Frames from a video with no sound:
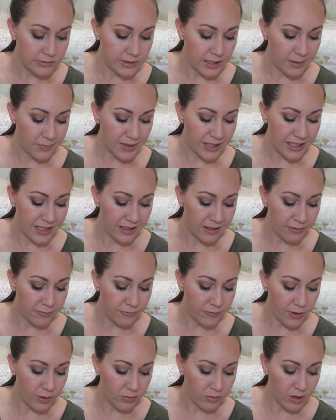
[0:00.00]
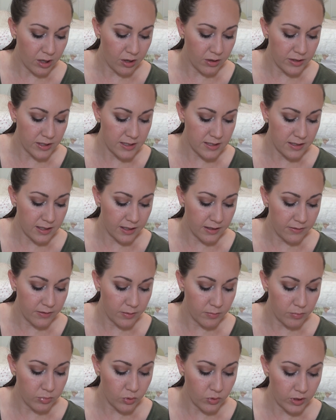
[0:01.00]
I'm getting a phone call that's kind of
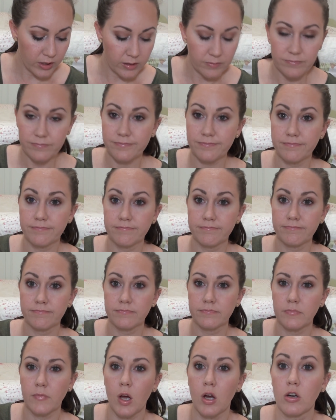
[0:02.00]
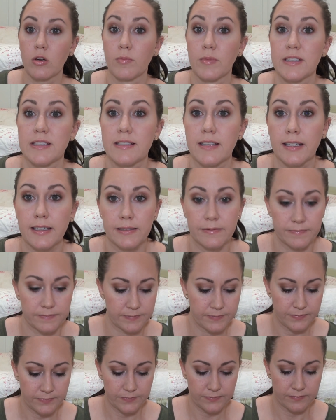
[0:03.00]
important. Hold on 1 second.
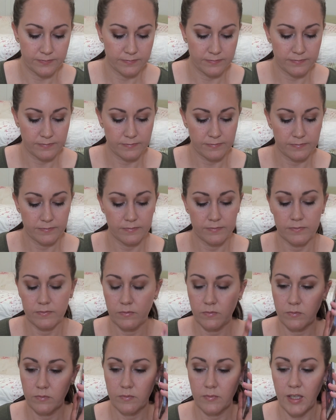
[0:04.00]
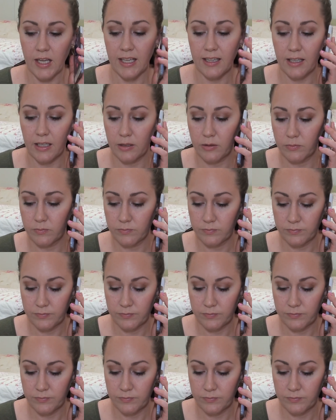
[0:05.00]
Hello?